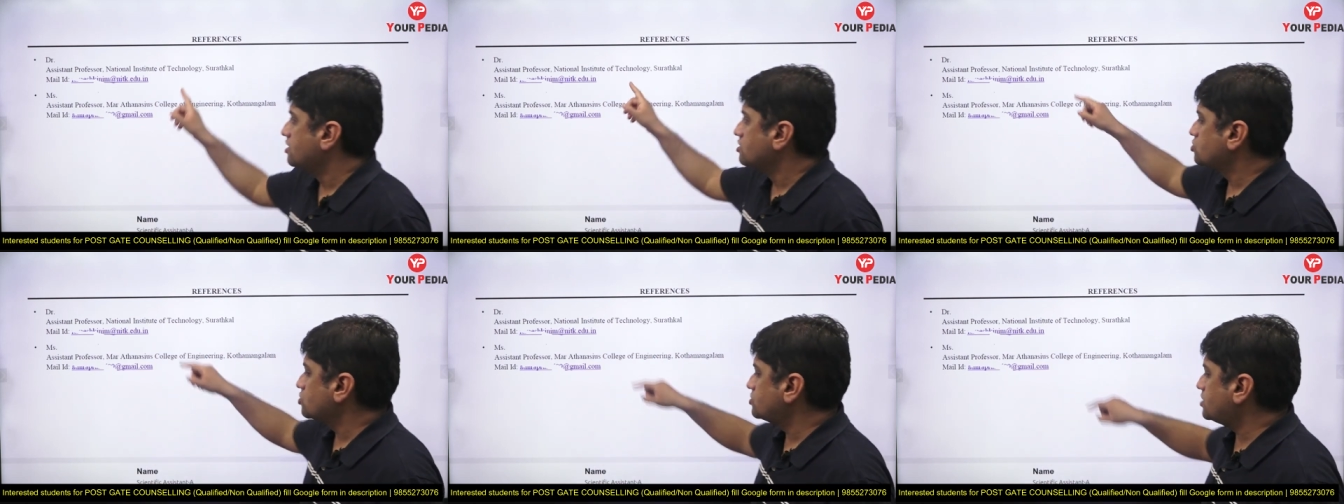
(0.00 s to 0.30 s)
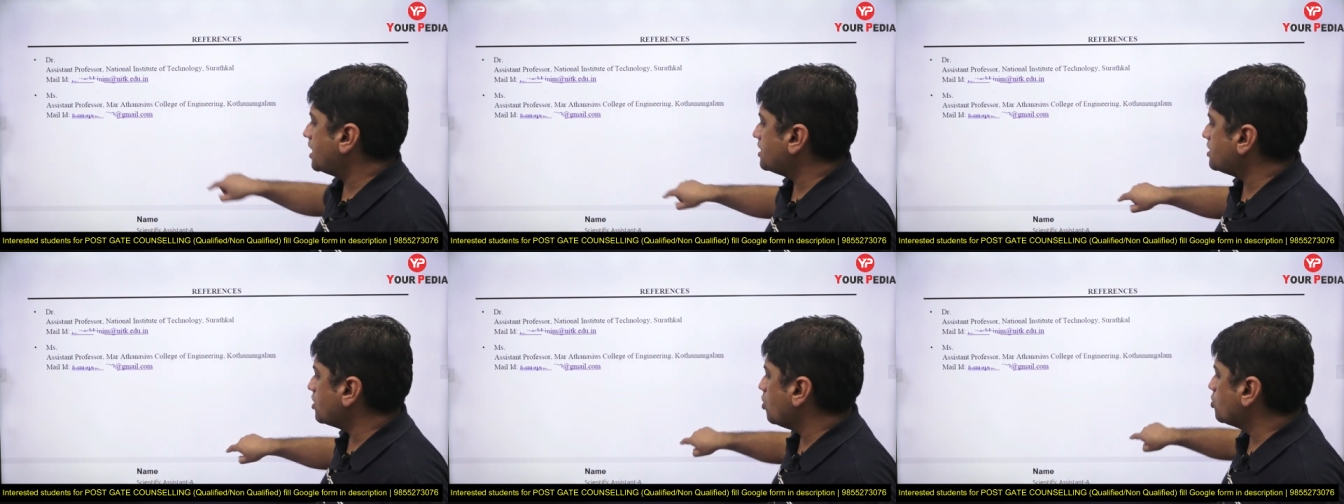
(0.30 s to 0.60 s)
So
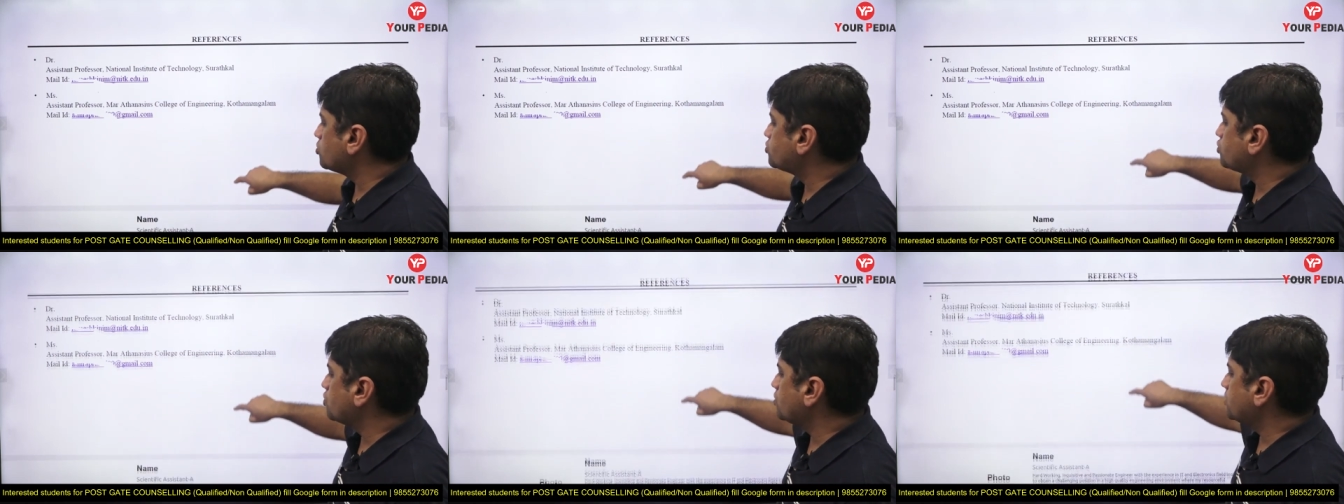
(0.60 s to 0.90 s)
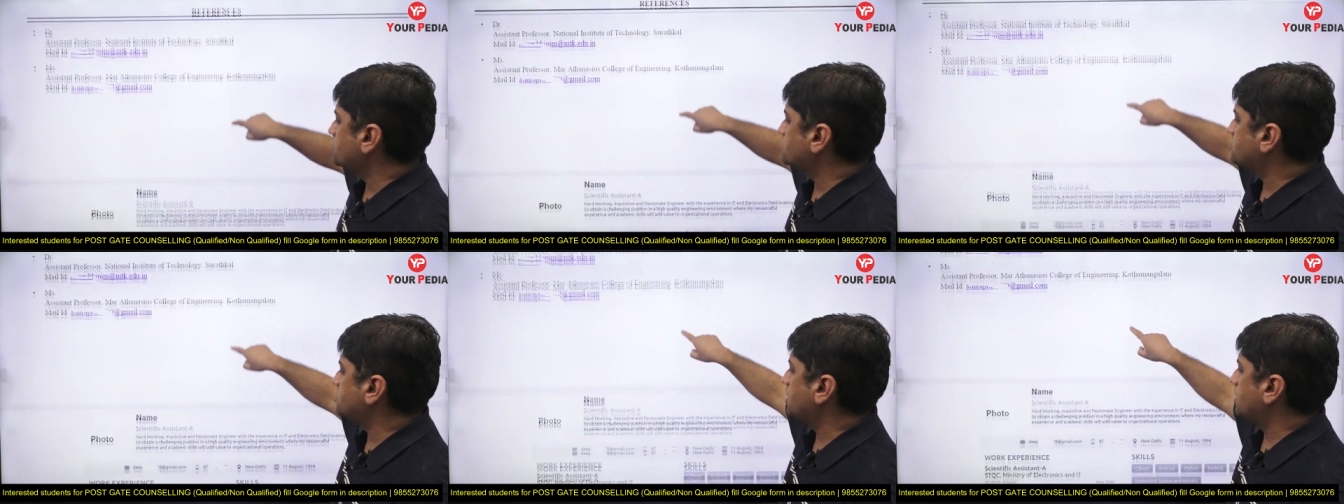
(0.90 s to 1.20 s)
that also
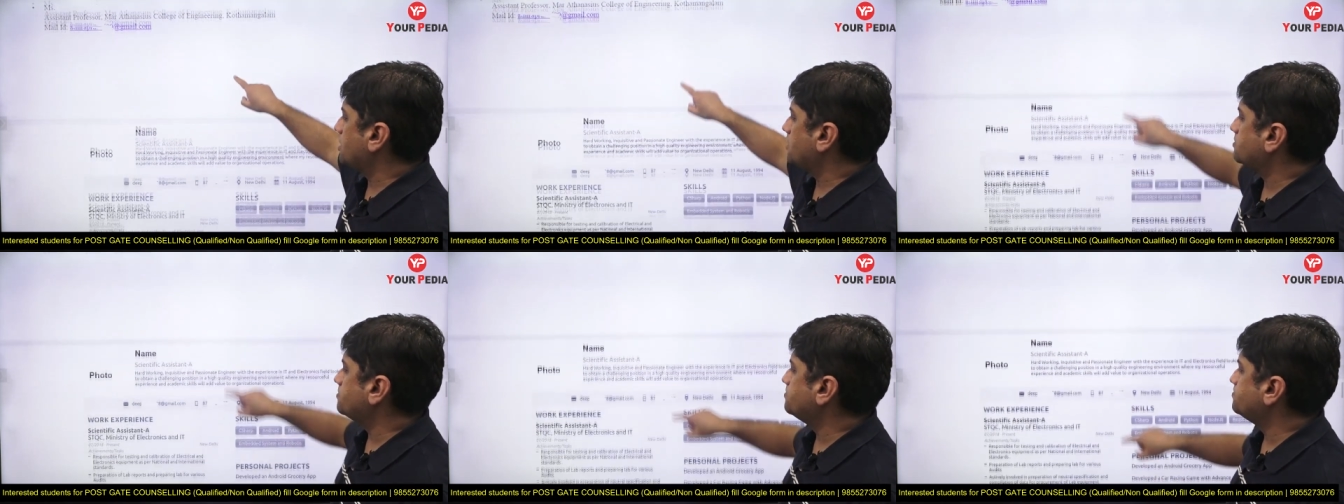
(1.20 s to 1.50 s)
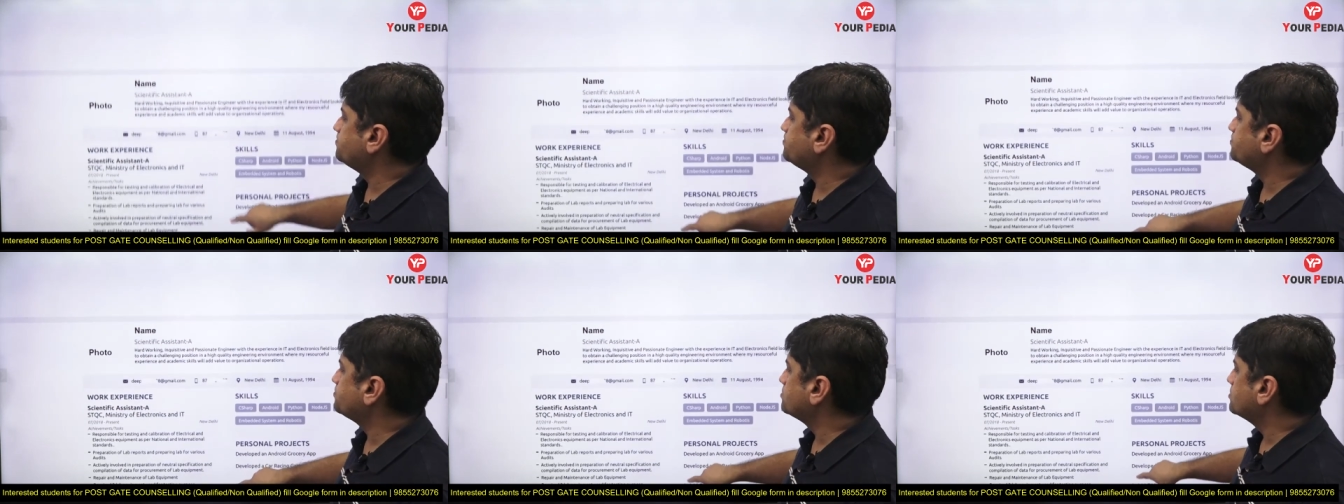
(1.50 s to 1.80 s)
is there.
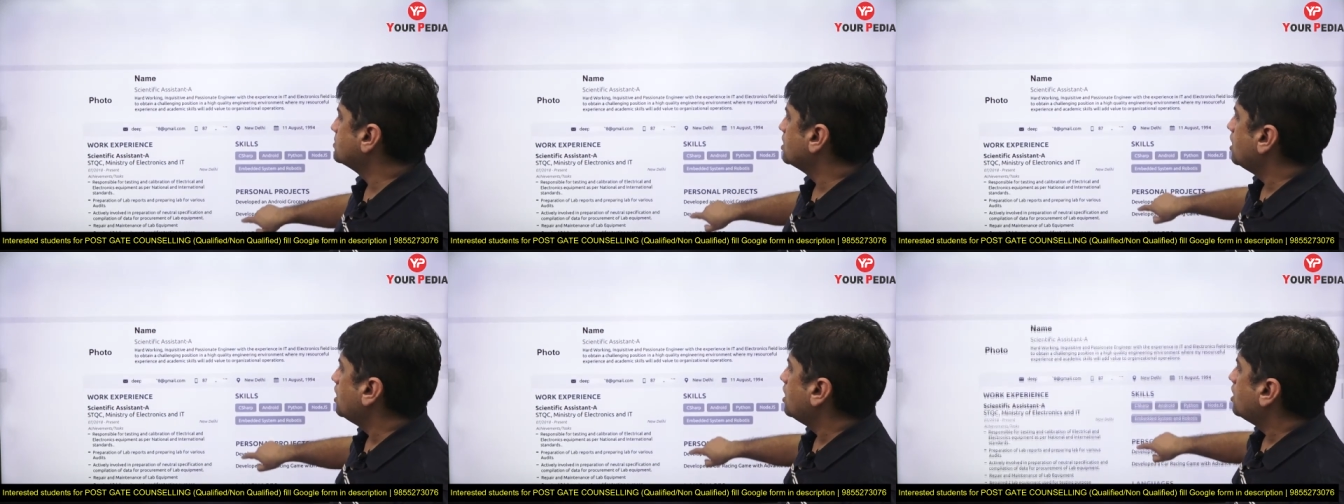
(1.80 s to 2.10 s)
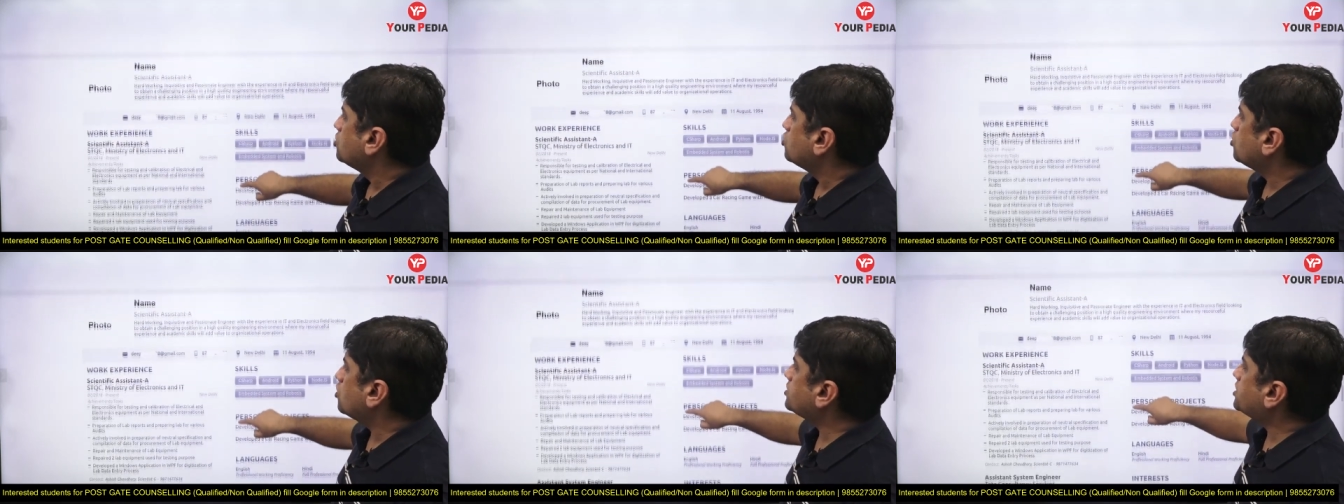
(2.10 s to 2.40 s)
Now